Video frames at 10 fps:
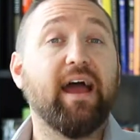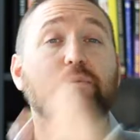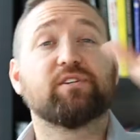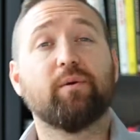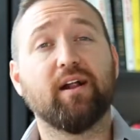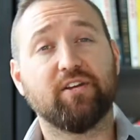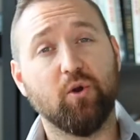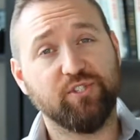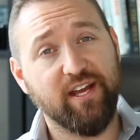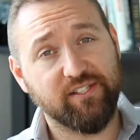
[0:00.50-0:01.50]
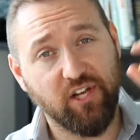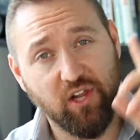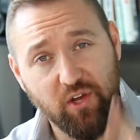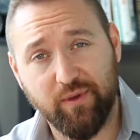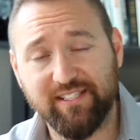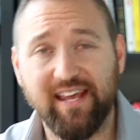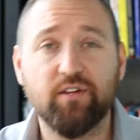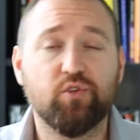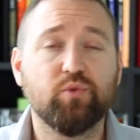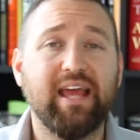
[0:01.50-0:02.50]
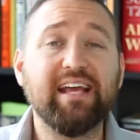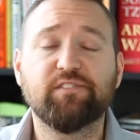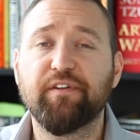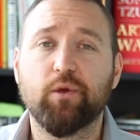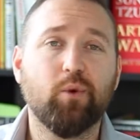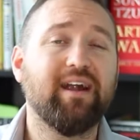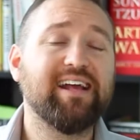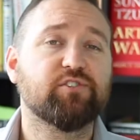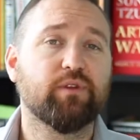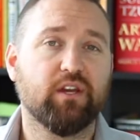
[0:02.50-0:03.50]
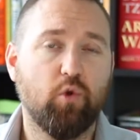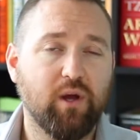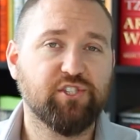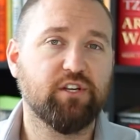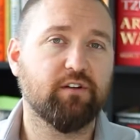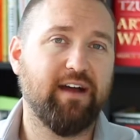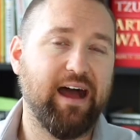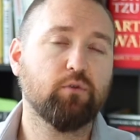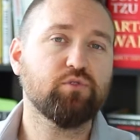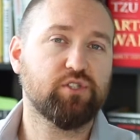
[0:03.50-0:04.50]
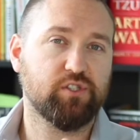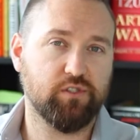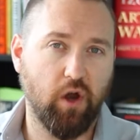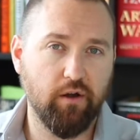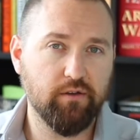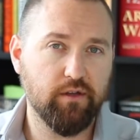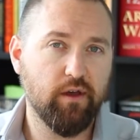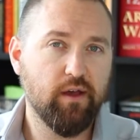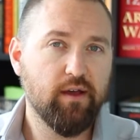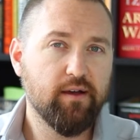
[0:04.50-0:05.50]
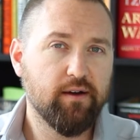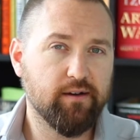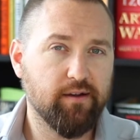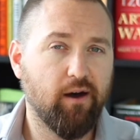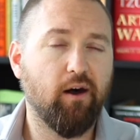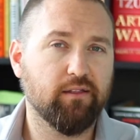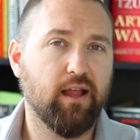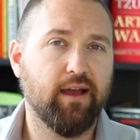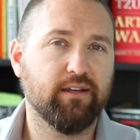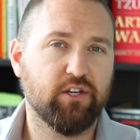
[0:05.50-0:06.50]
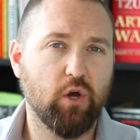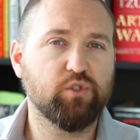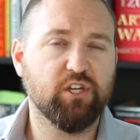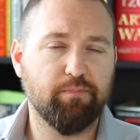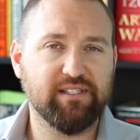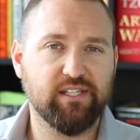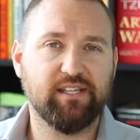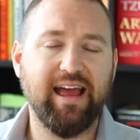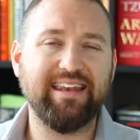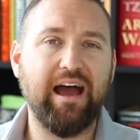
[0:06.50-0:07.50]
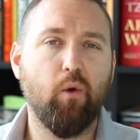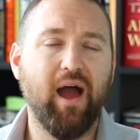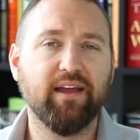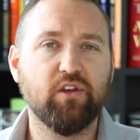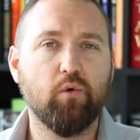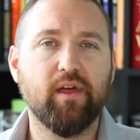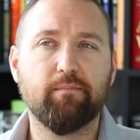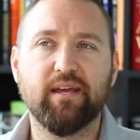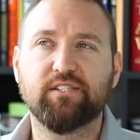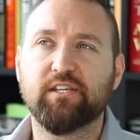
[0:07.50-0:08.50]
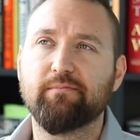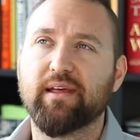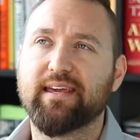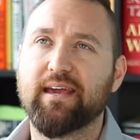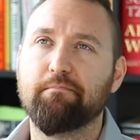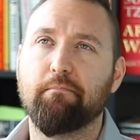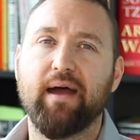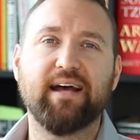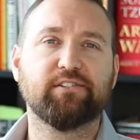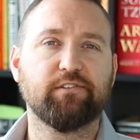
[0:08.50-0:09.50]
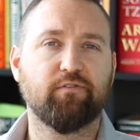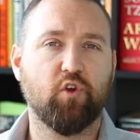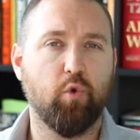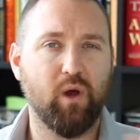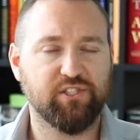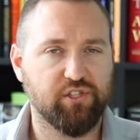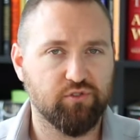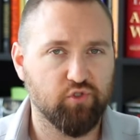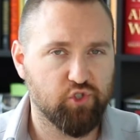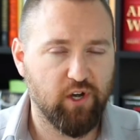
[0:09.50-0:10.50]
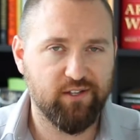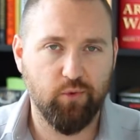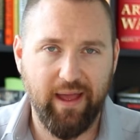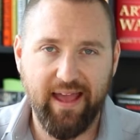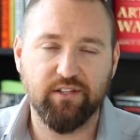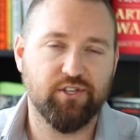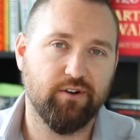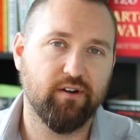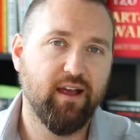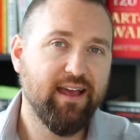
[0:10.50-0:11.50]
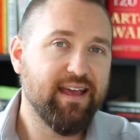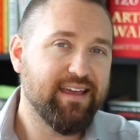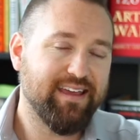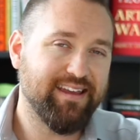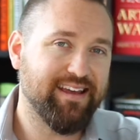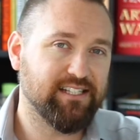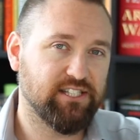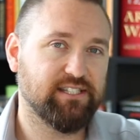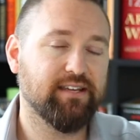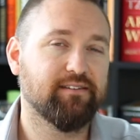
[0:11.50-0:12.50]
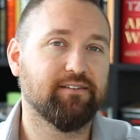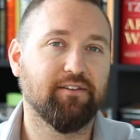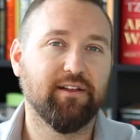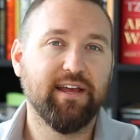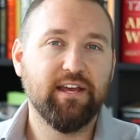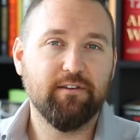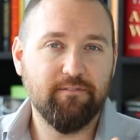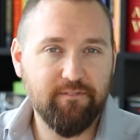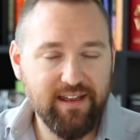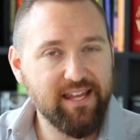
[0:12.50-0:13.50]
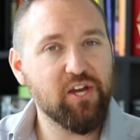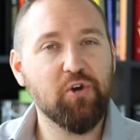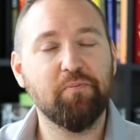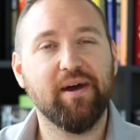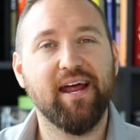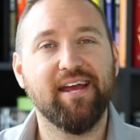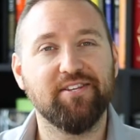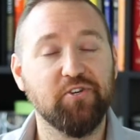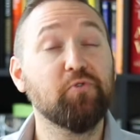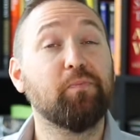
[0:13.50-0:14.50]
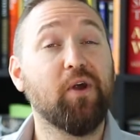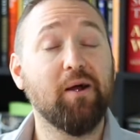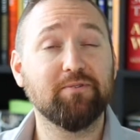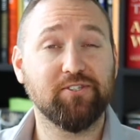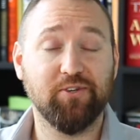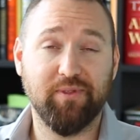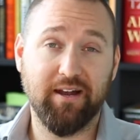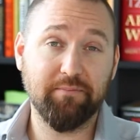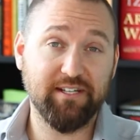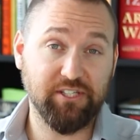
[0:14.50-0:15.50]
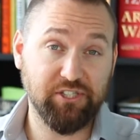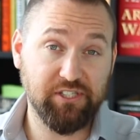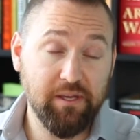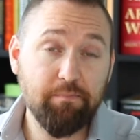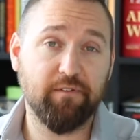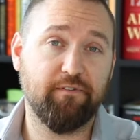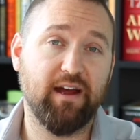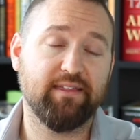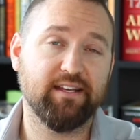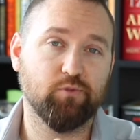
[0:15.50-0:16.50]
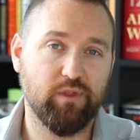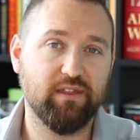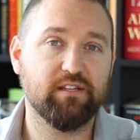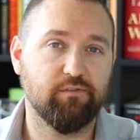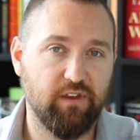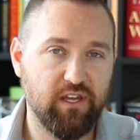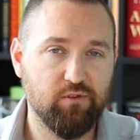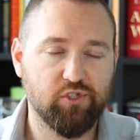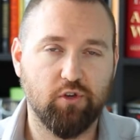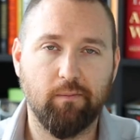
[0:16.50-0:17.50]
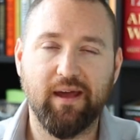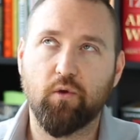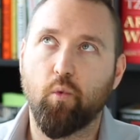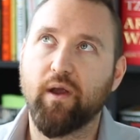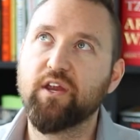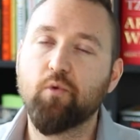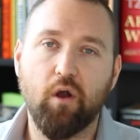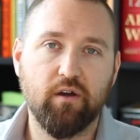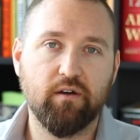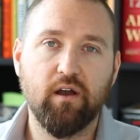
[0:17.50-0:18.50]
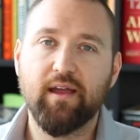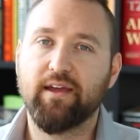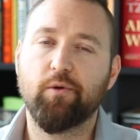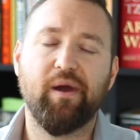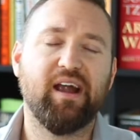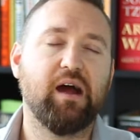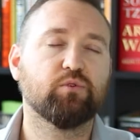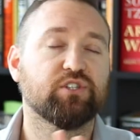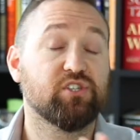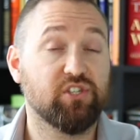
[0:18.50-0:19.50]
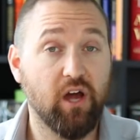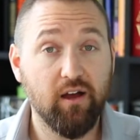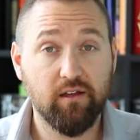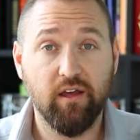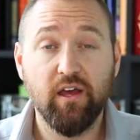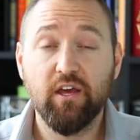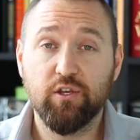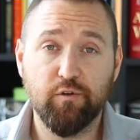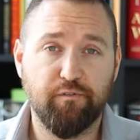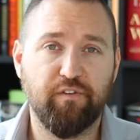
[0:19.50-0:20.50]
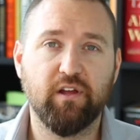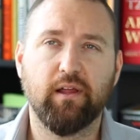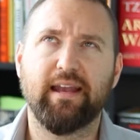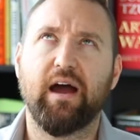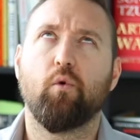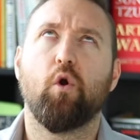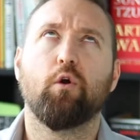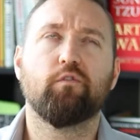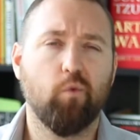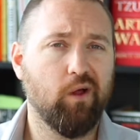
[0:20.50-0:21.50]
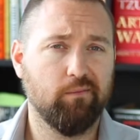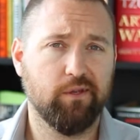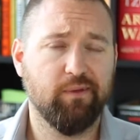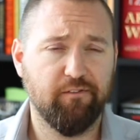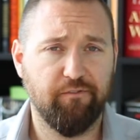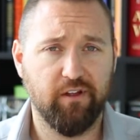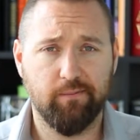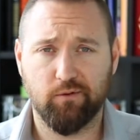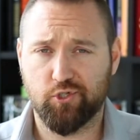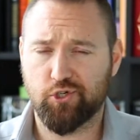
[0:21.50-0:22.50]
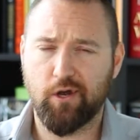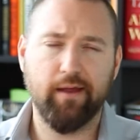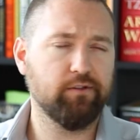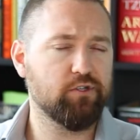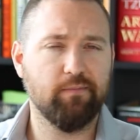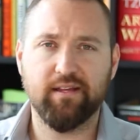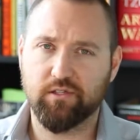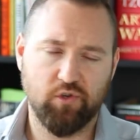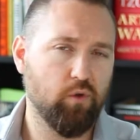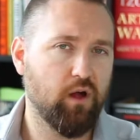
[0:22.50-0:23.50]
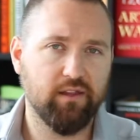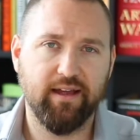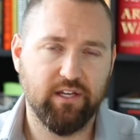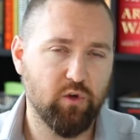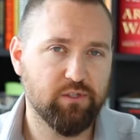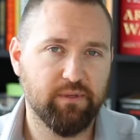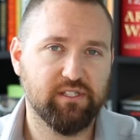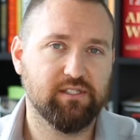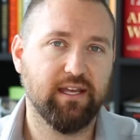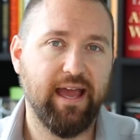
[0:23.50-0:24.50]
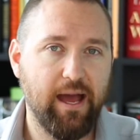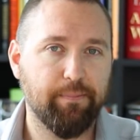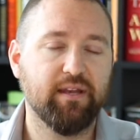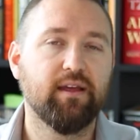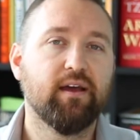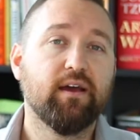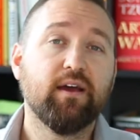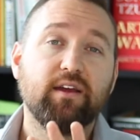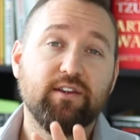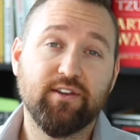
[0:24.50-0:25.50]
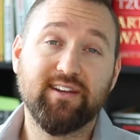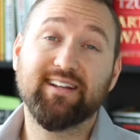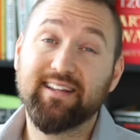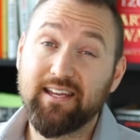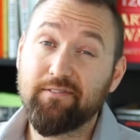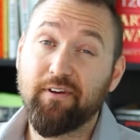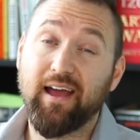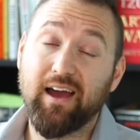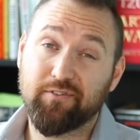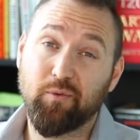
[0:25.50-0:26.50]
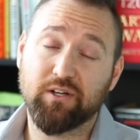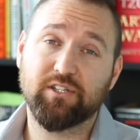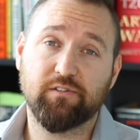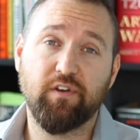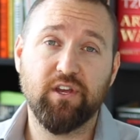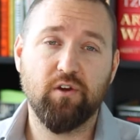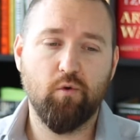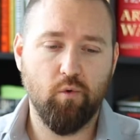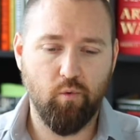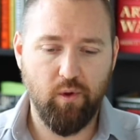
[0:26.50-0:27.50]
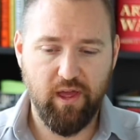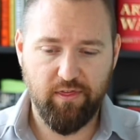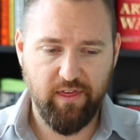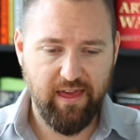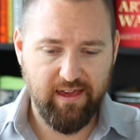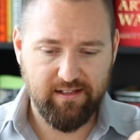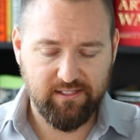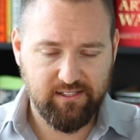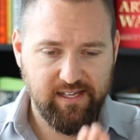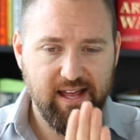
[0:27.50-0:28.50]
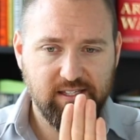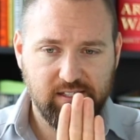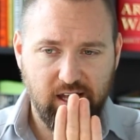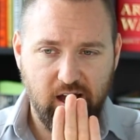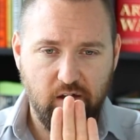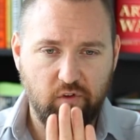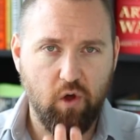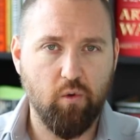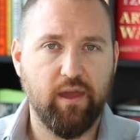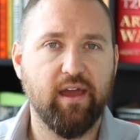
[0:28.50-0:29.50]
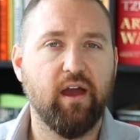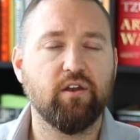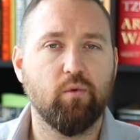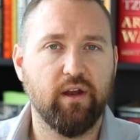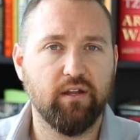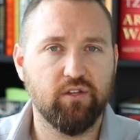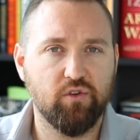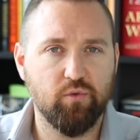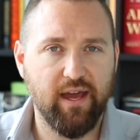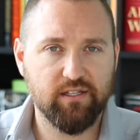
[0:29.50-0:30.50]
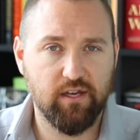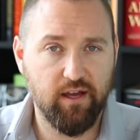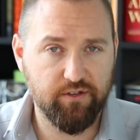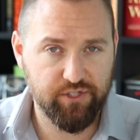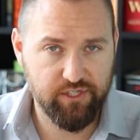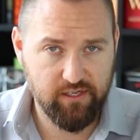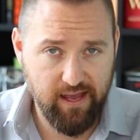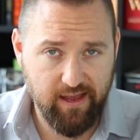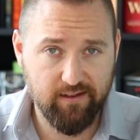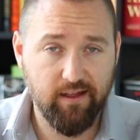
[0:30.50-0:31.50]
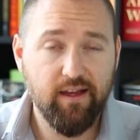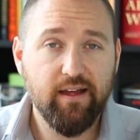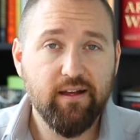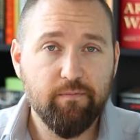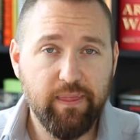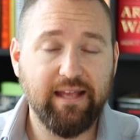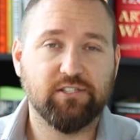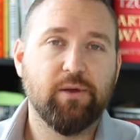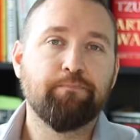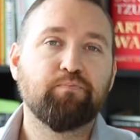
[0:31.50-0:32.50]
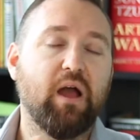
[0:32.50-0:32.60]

Hey, what's going on, Coach? It's Lucas, and in today's video, we're answering the question of how to start an online coaching business. And now I know that may seem like a massive question to try to answer in a single video, but I do promise you that I'm gonna simplify things within this video. So no matter where you are and no matter how stuck you feel and how overwhelmed you may feel about trying to make this whole online coaching business thing happen, you're gonna leave after watching this video with a sense of, okay, I know what I need to do next and I understand things.